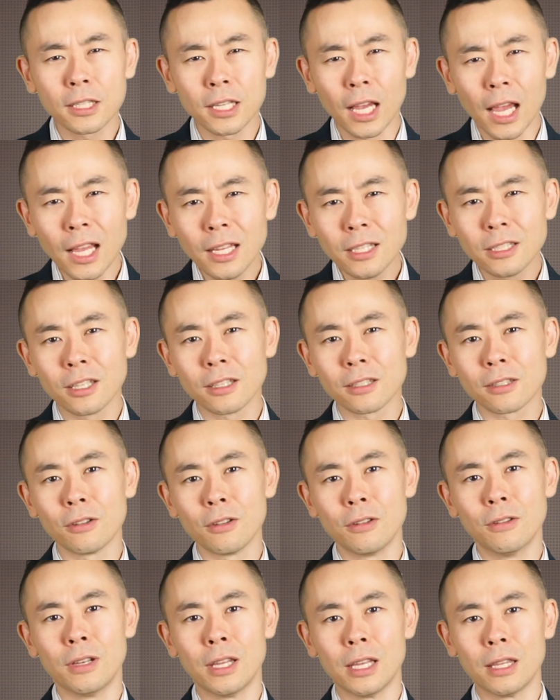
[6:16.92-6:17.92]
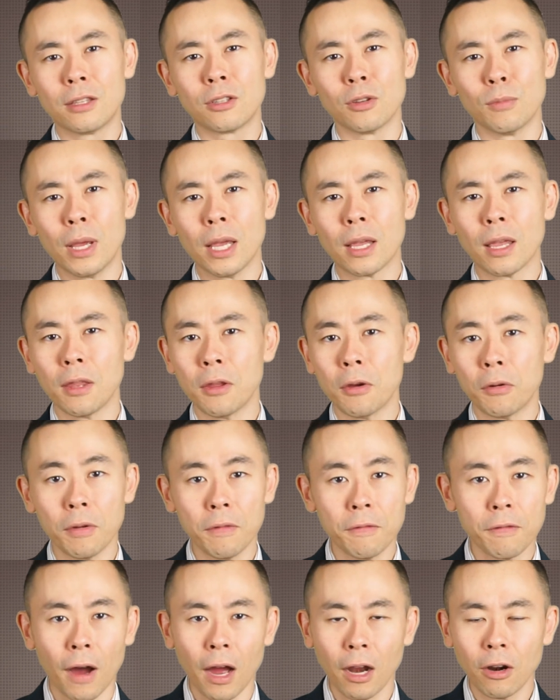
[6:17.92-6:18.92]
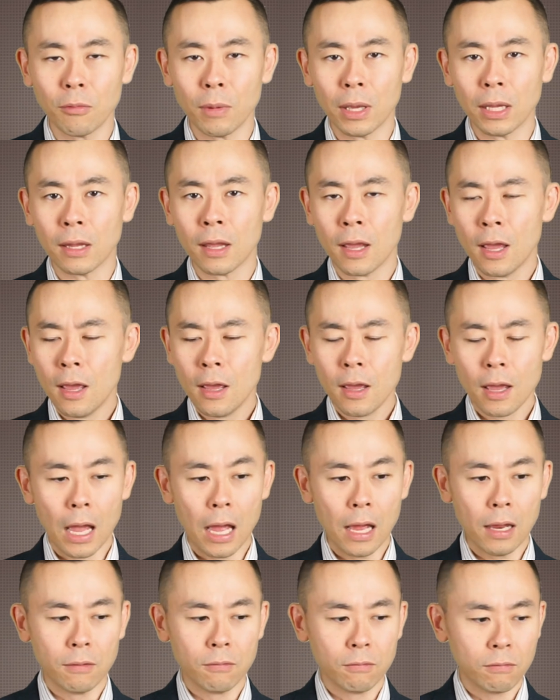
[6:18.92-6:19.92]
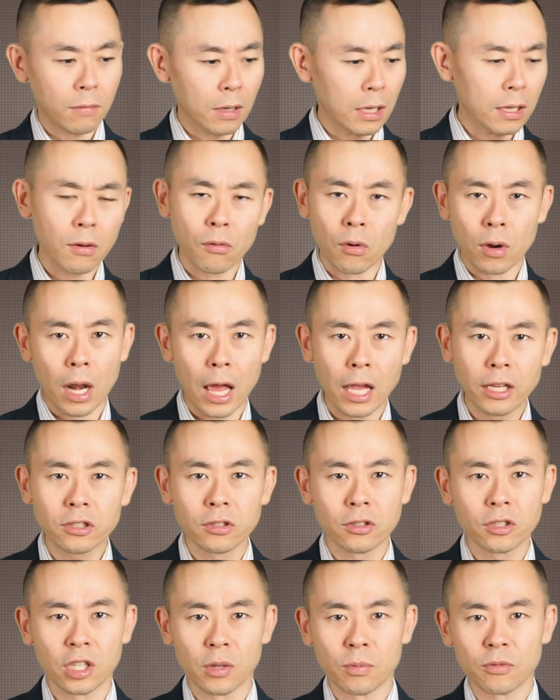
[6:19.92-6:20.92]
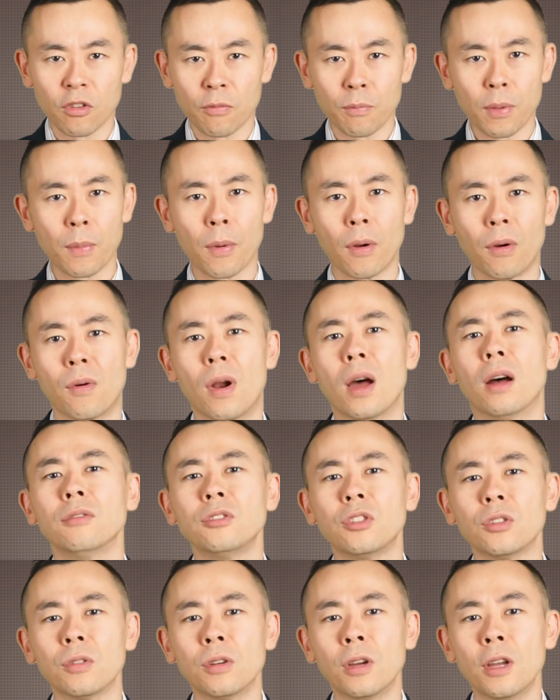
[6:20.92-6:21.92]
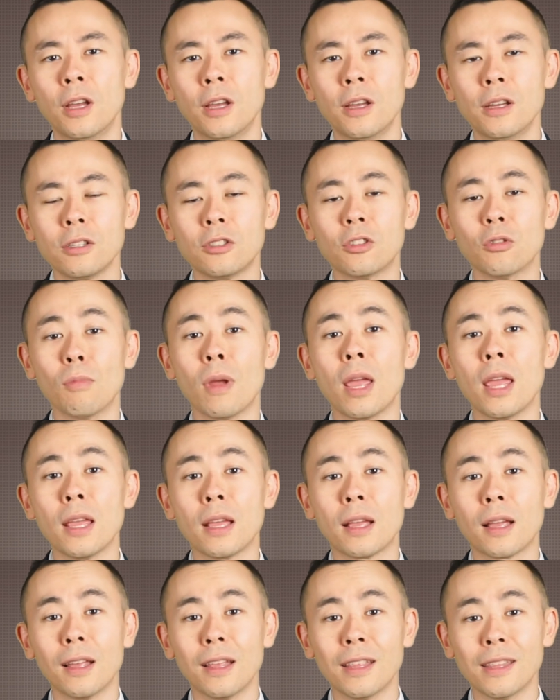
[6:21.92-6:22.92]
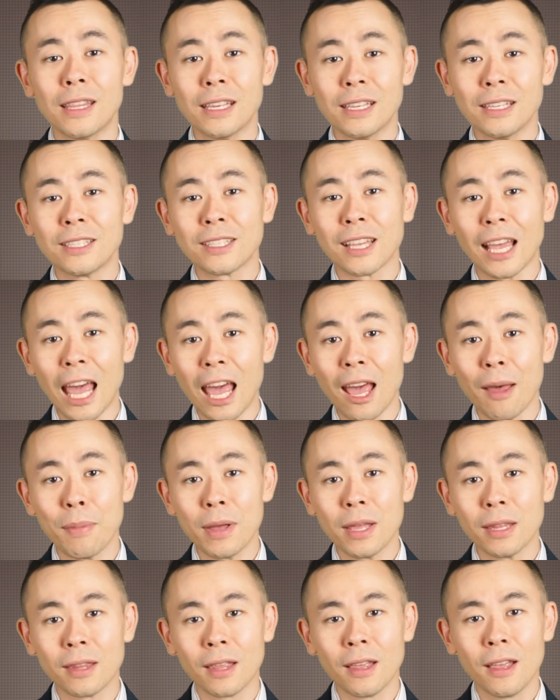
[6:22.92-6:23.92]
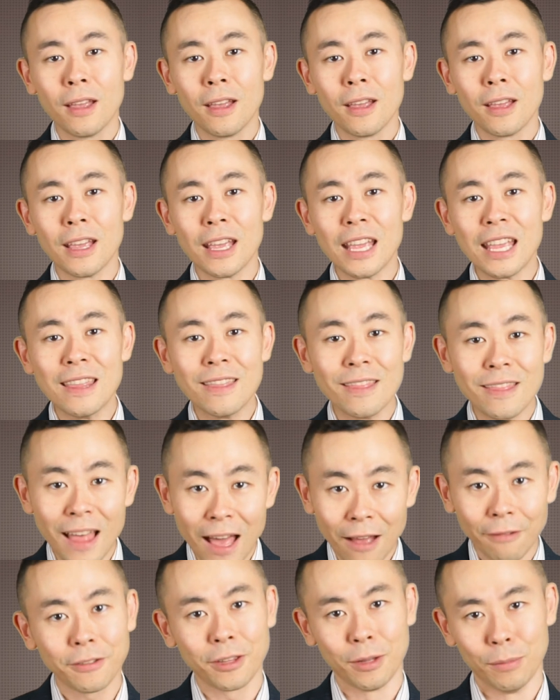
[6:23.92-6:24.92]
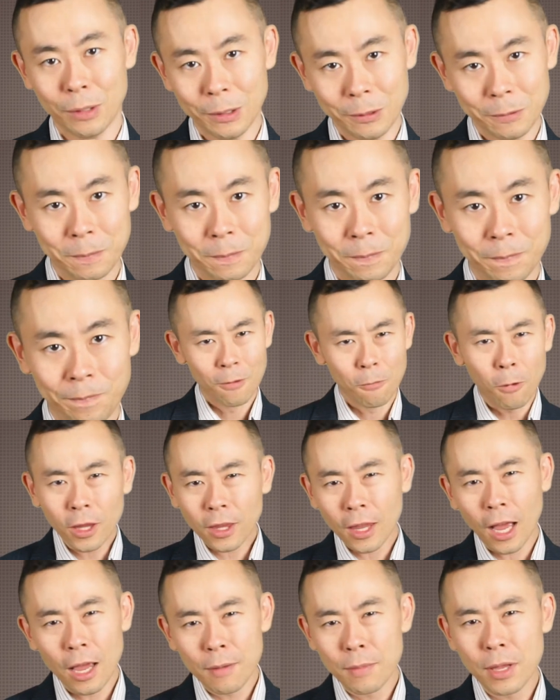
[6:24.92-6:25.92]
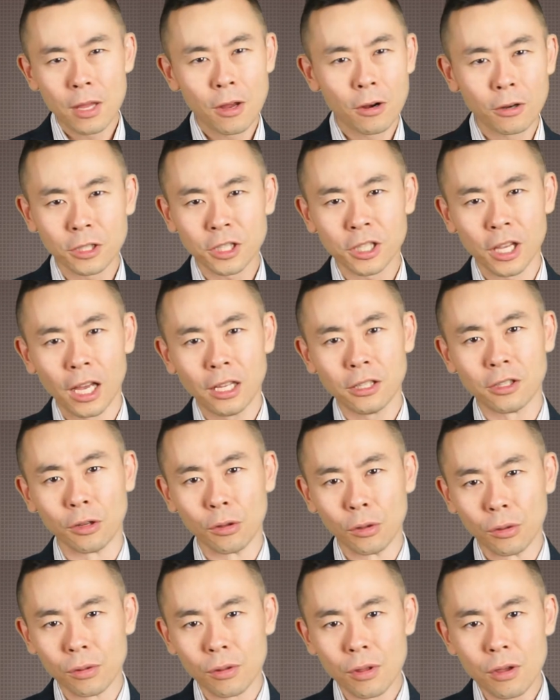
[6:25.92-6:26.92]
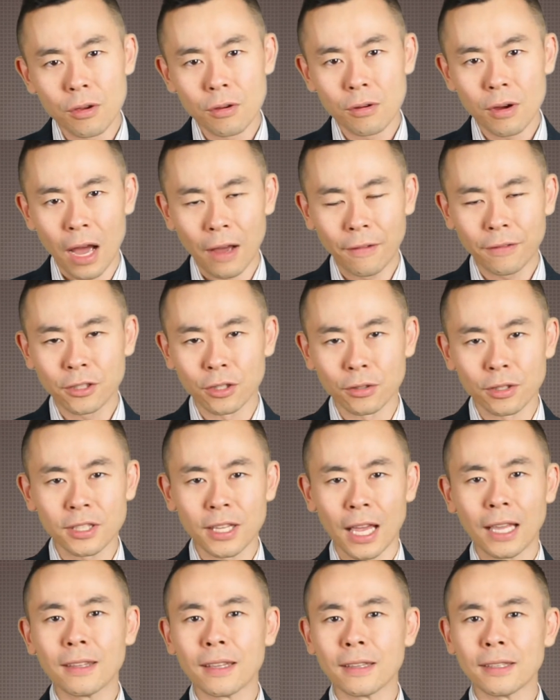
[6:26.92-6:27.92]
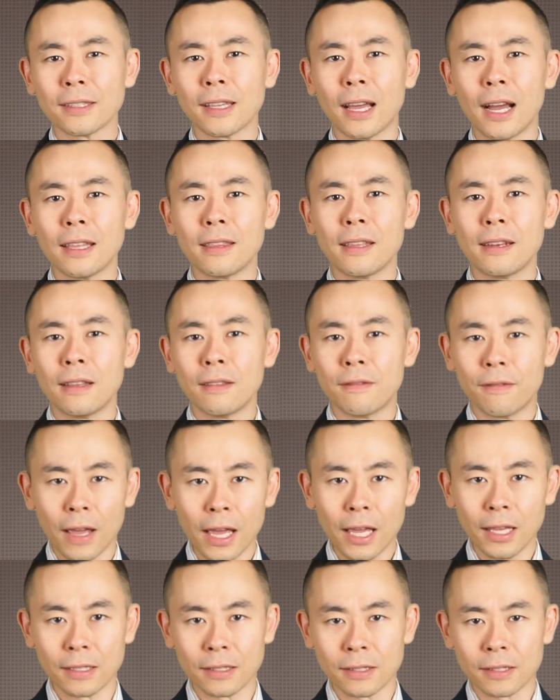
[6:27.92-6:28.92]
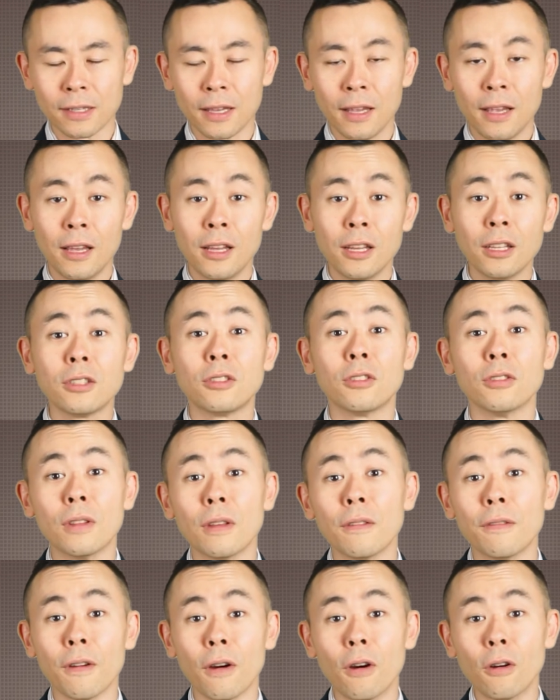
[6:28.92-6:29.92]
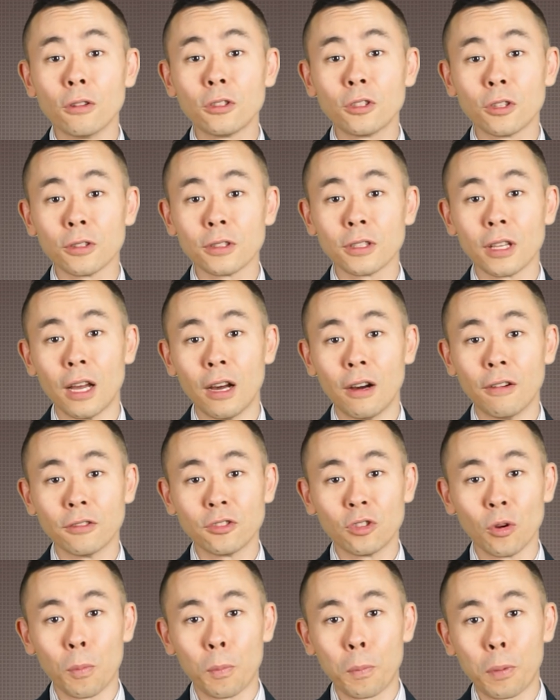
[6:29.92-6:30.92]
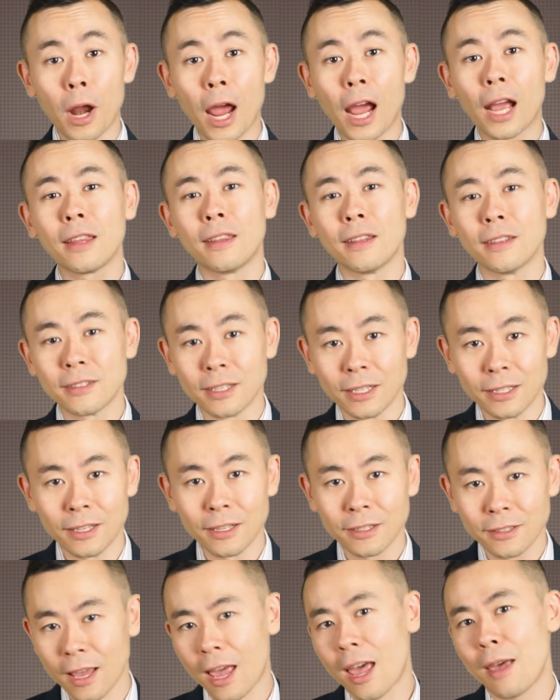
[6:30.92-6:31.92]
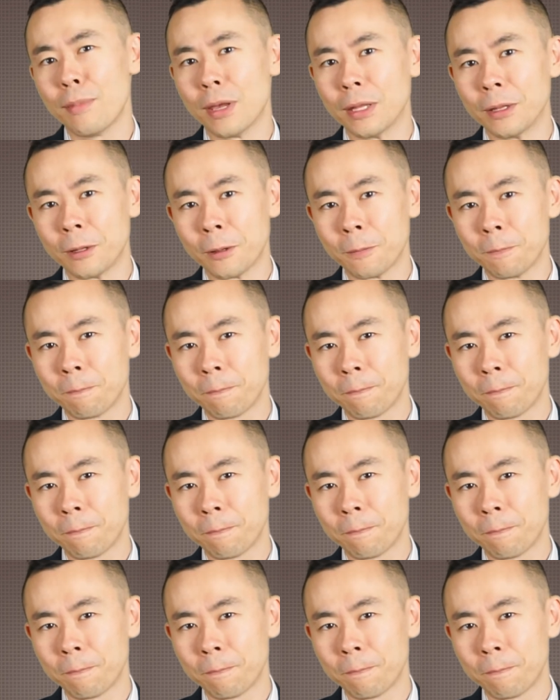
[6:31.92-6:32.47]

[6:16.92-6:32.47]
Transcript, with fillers: changes do you need to make in your environment and in the relationships with people around you to make this habit inevitable? What time in your schedule do you have to set aside in advance to devote yourself to practicing this habit?